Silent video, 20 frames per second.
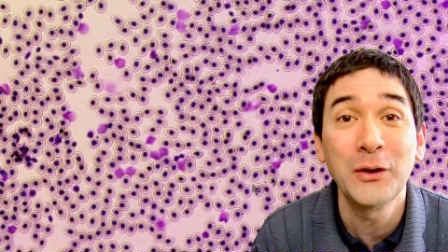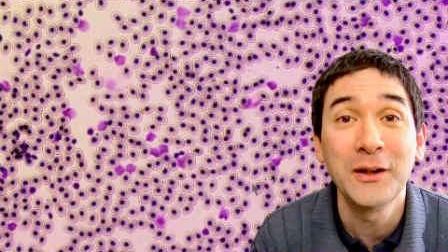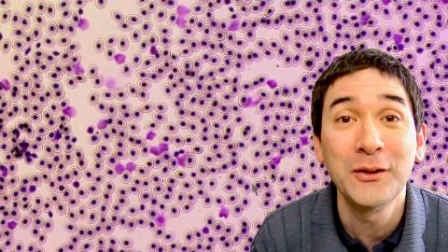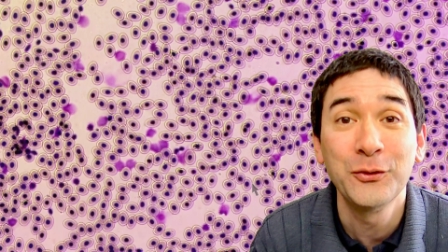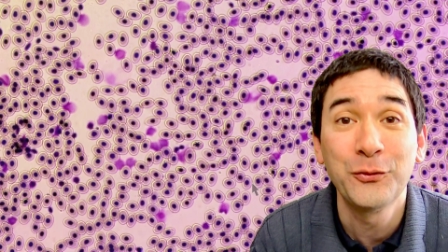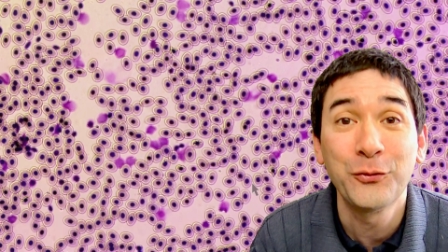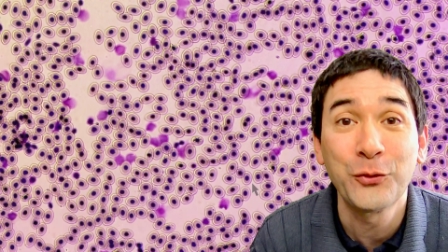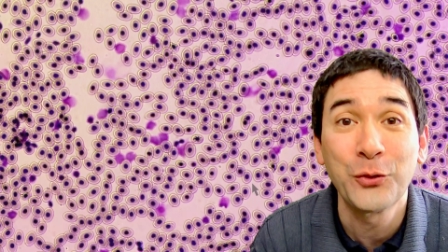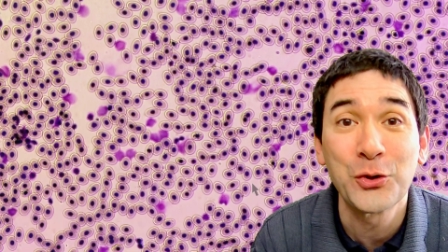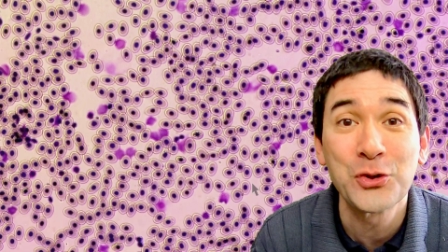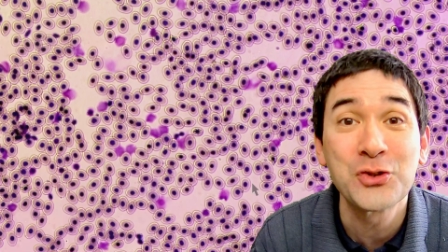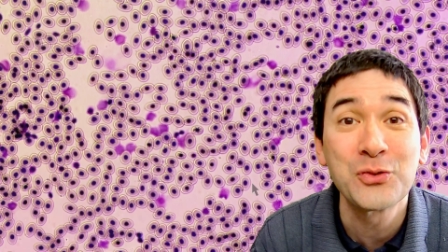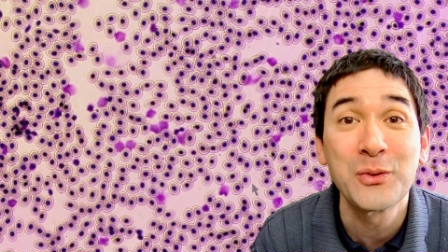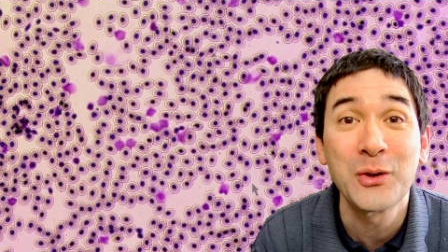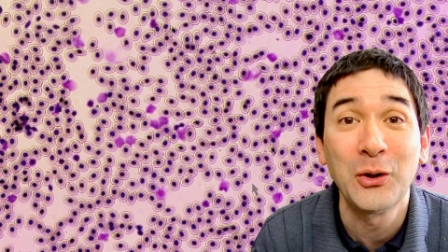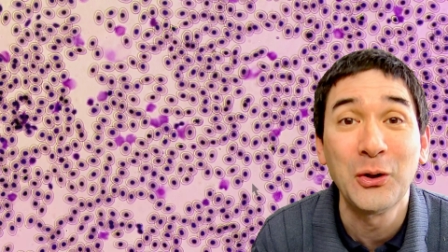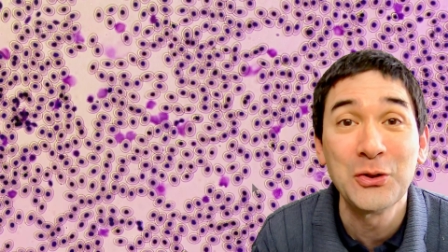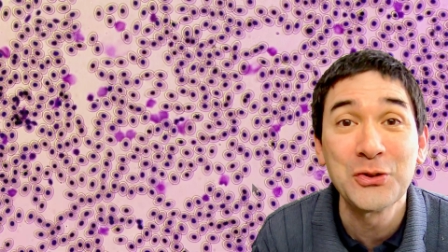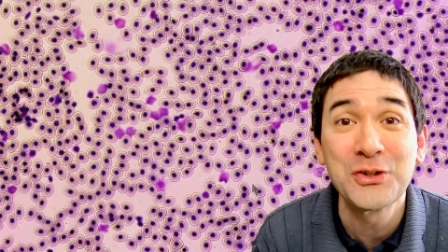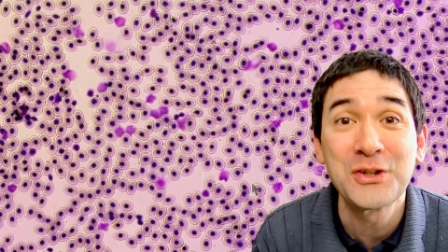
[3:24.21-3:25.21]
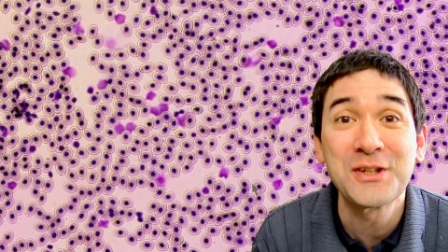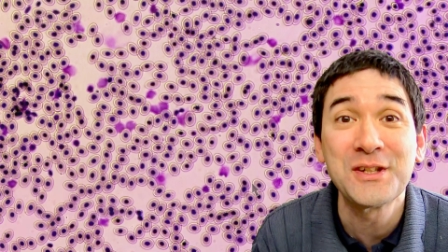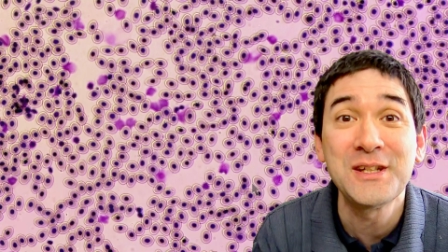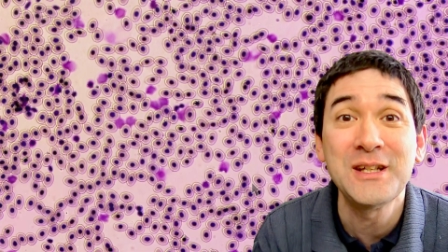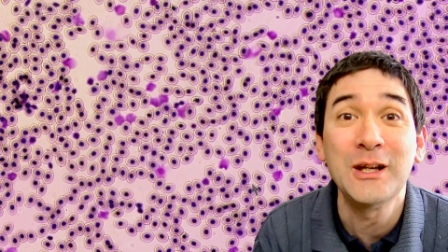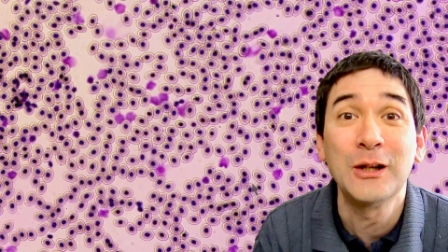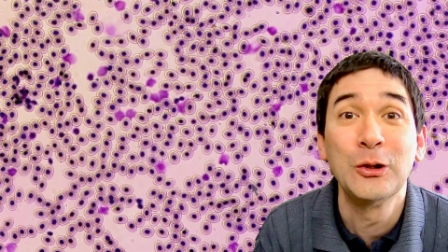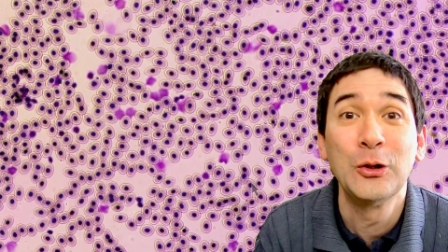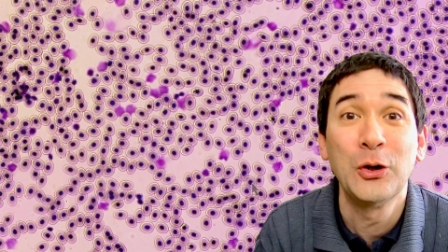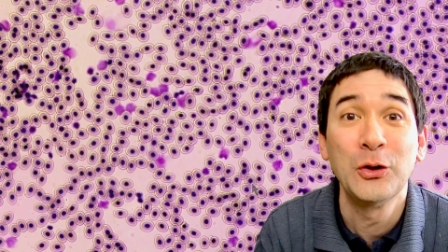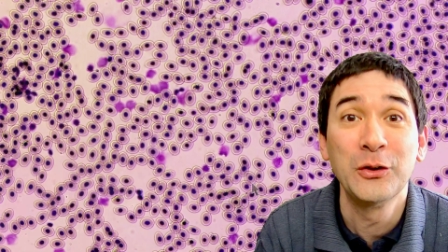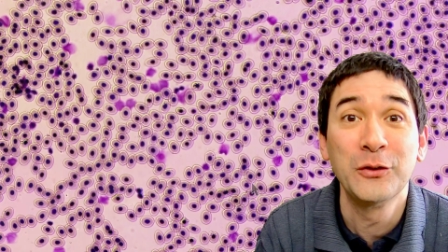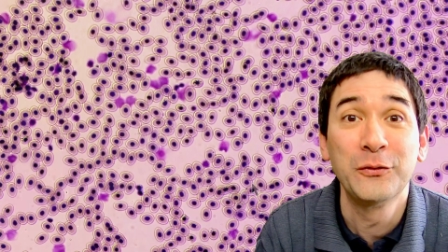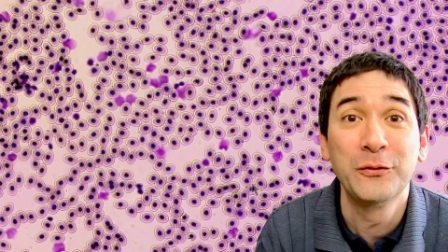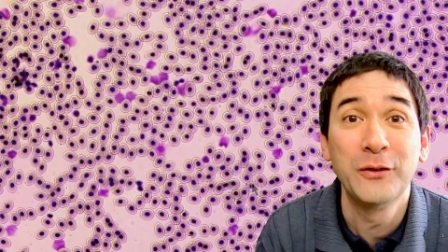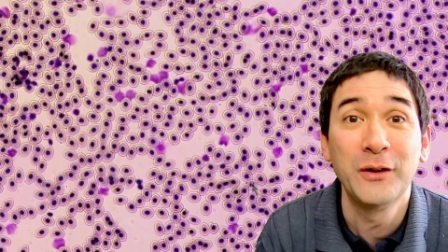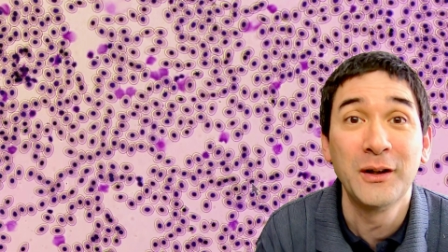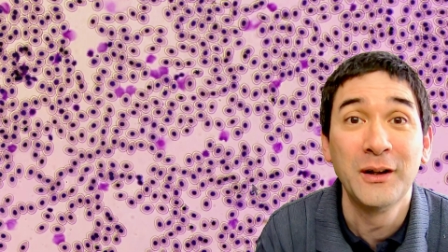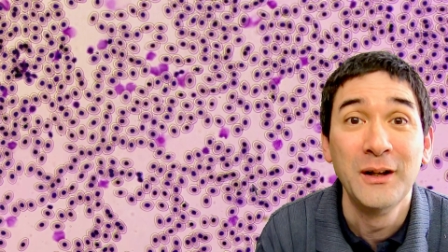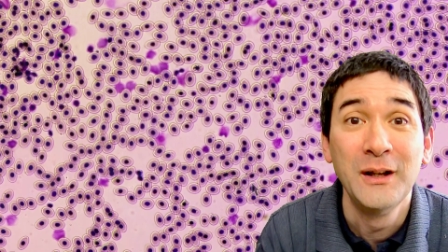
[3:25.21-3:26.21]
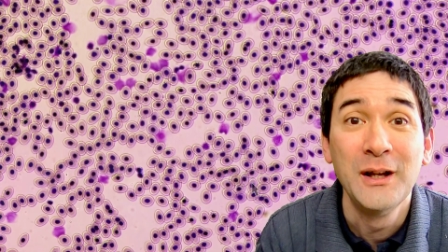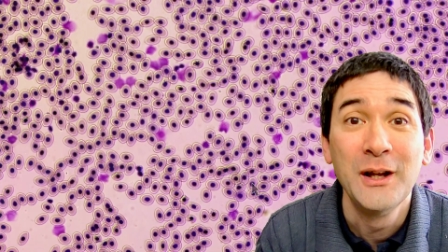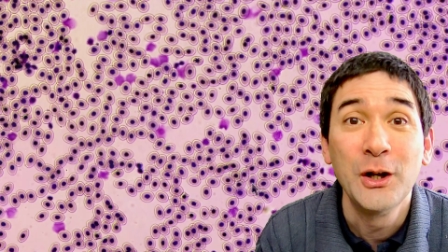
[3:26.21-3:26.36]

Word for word: And of course, we also see a lot of uh,